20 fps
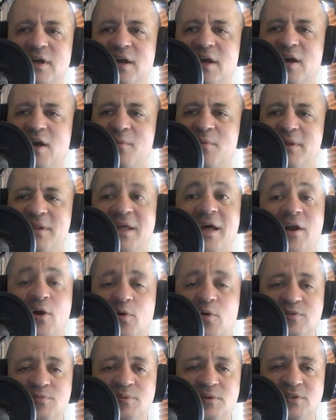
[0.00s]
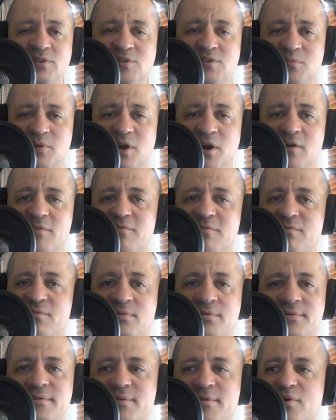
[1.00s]
And that always pisses me off.
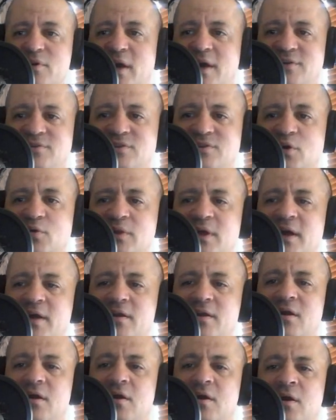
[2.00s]
You guys know that.